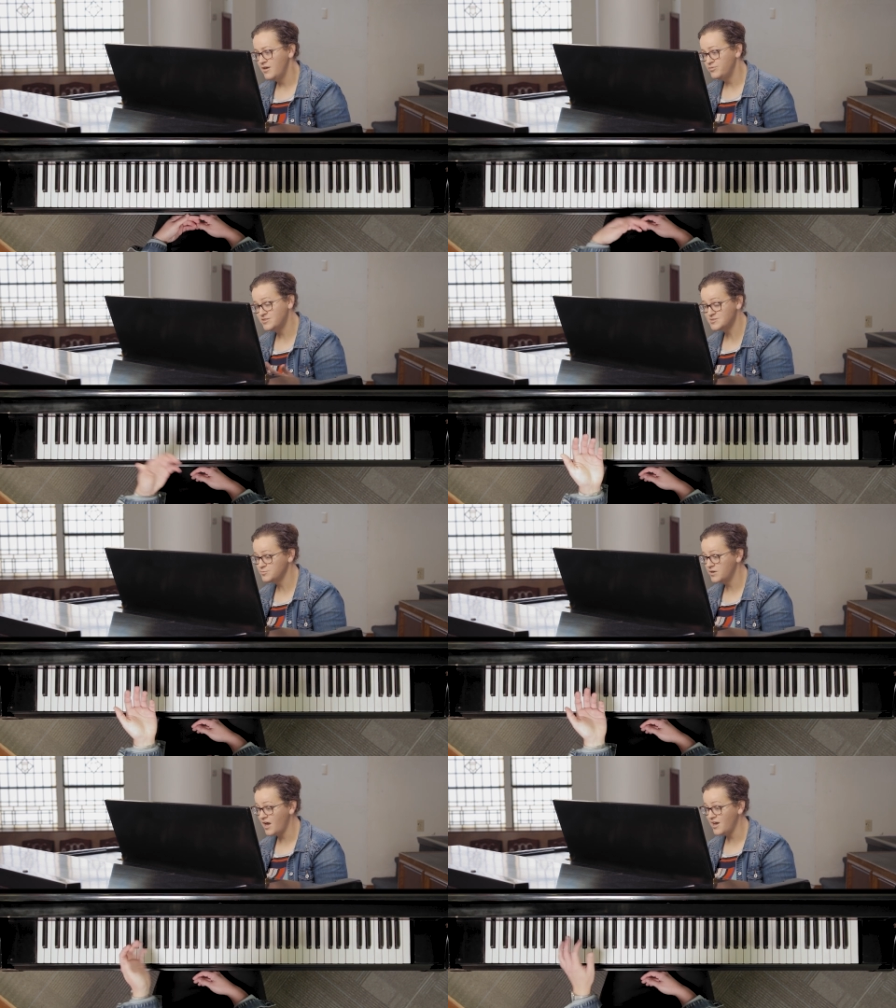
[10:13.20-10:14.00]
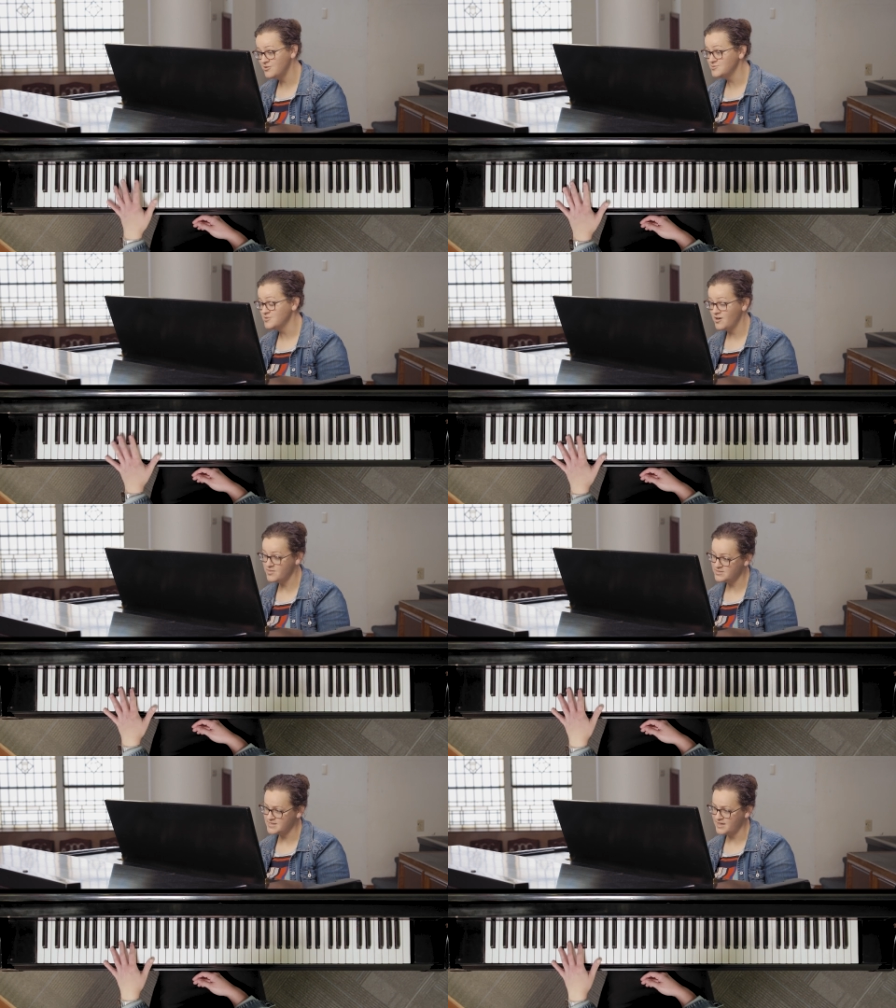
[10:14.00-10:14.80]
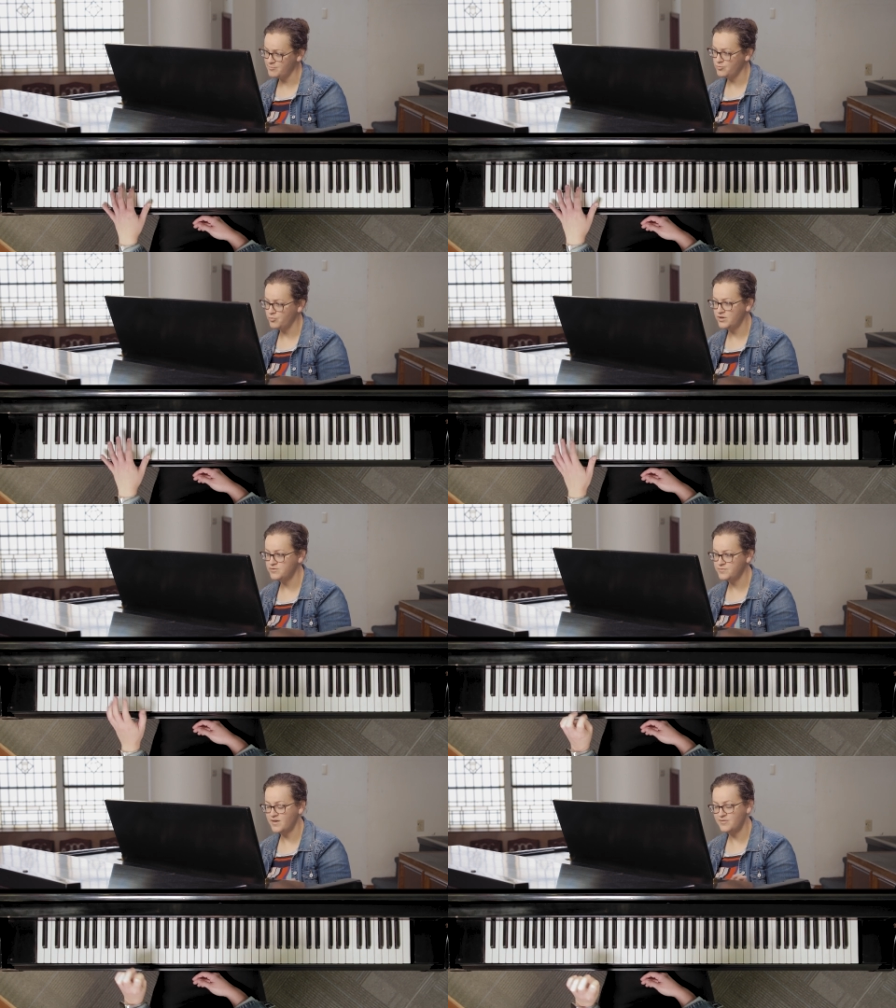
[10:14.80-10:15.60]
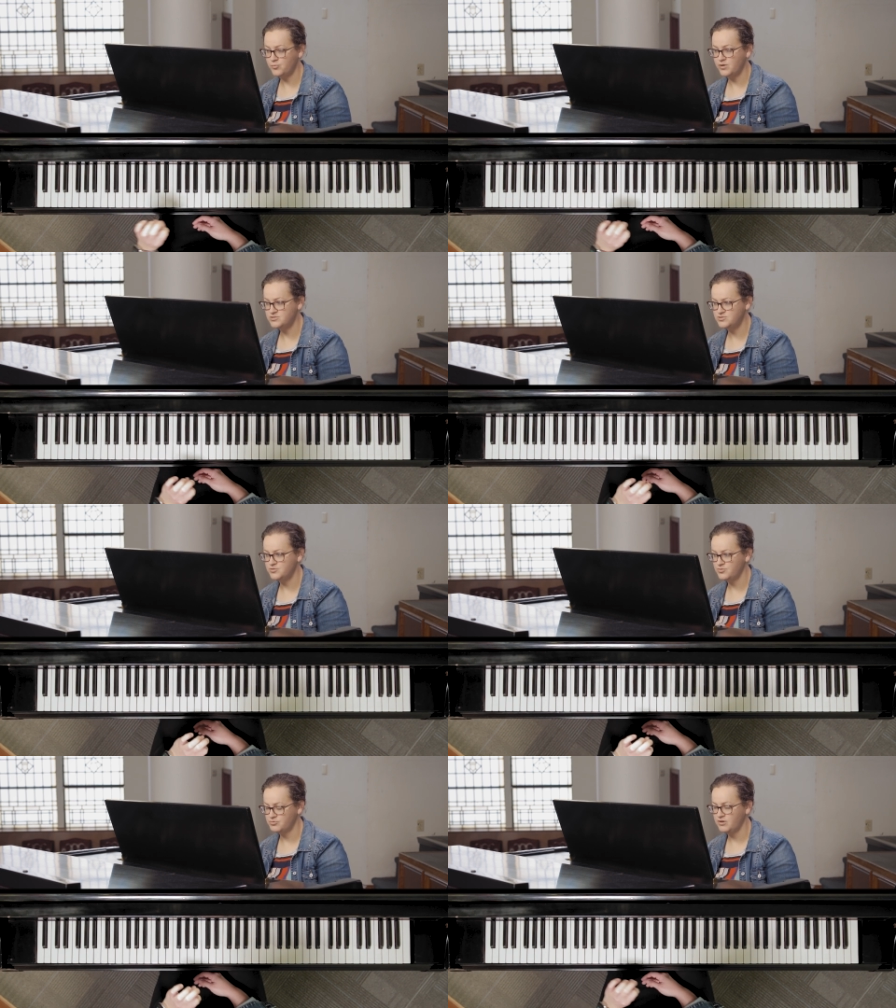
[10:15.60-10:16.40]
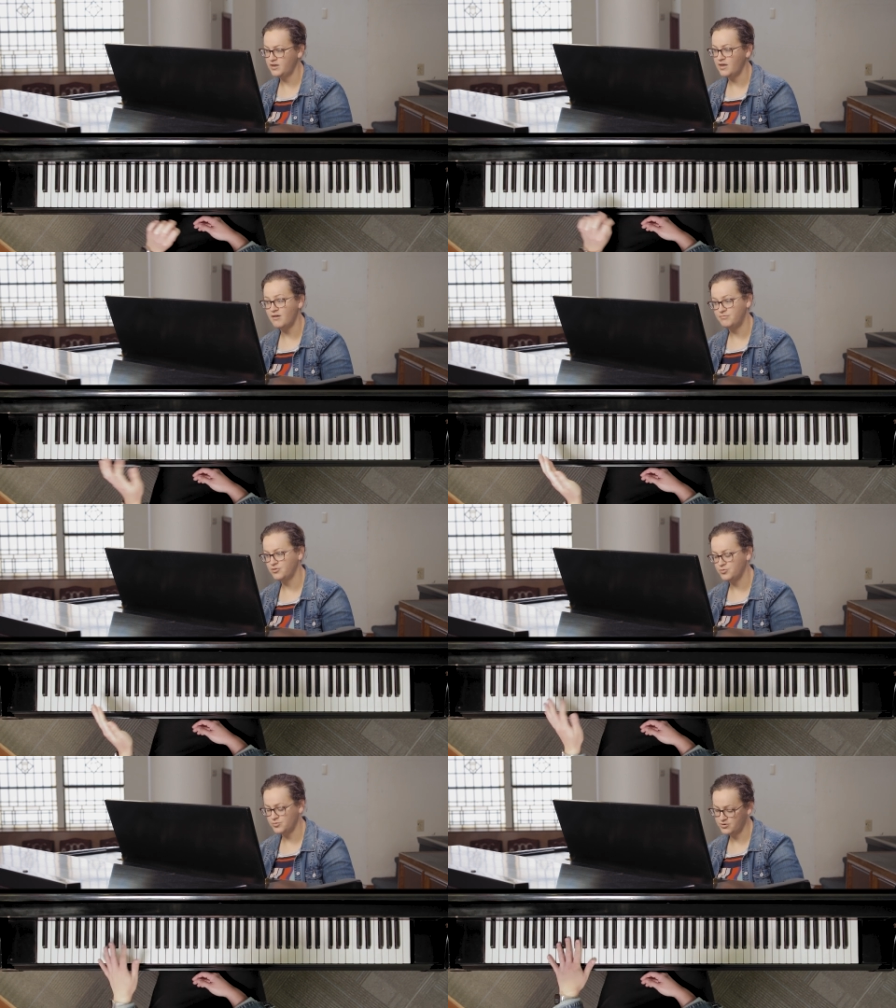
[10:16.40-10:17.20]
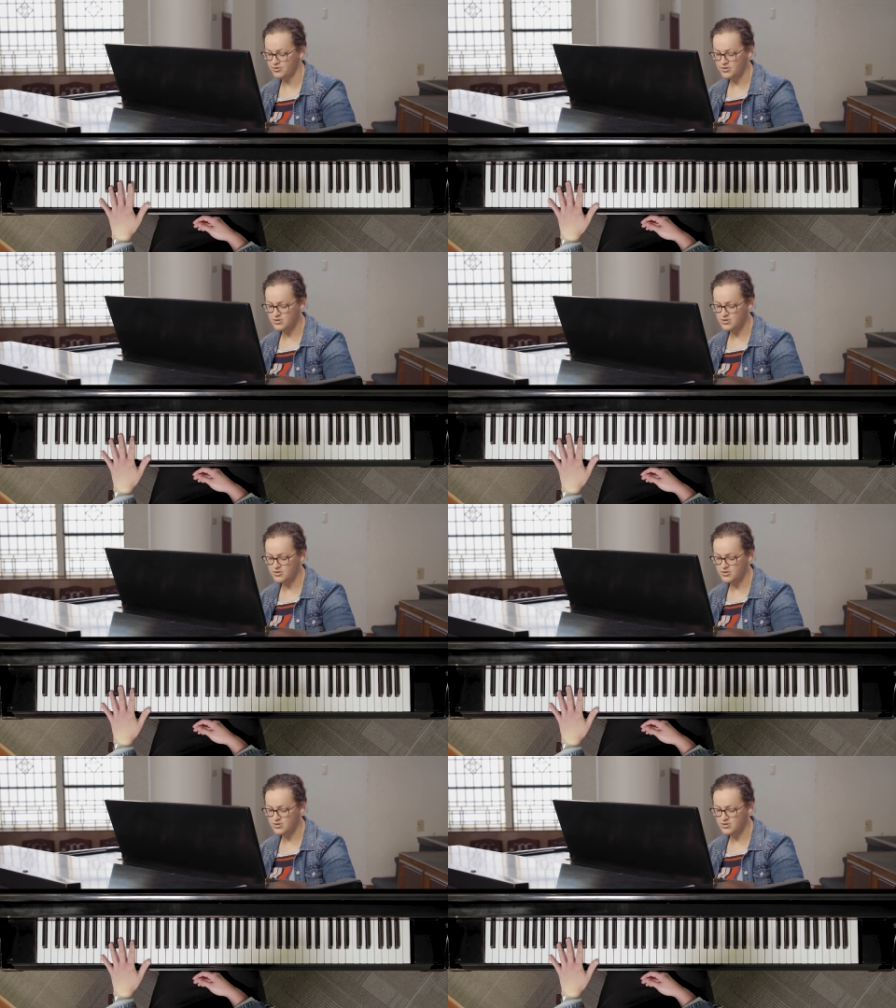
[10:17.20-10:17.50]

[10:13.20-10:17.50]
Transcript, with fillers: This is one I use all the time, one, five, one, two, three of the chord.